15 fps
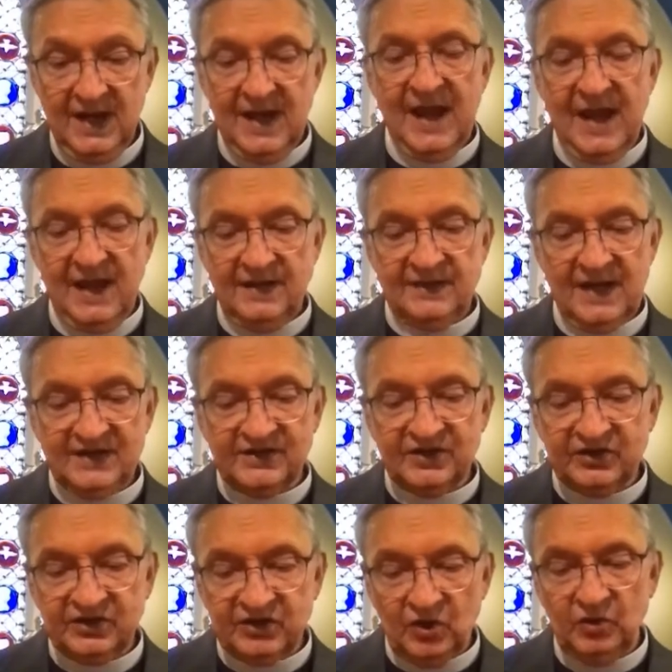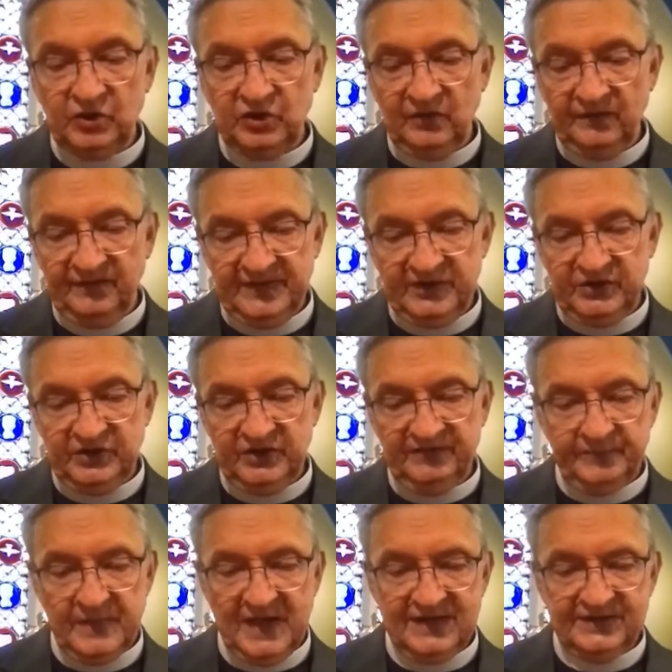and as a social vision
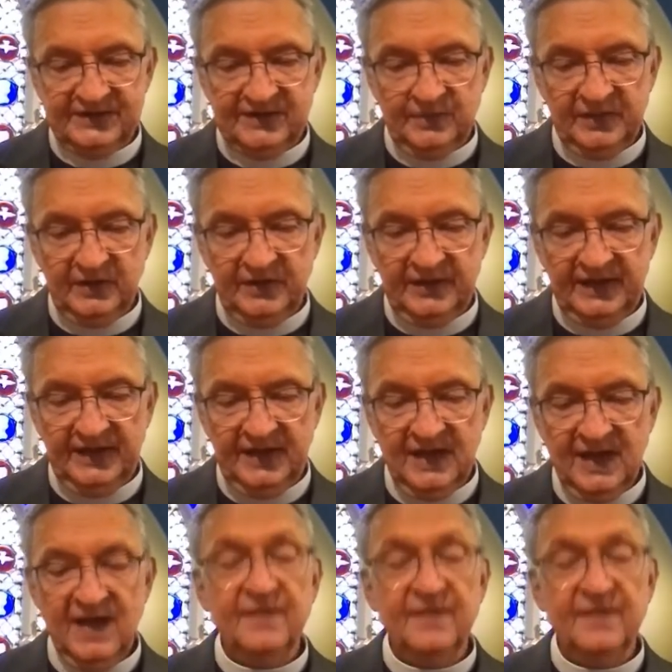of possibility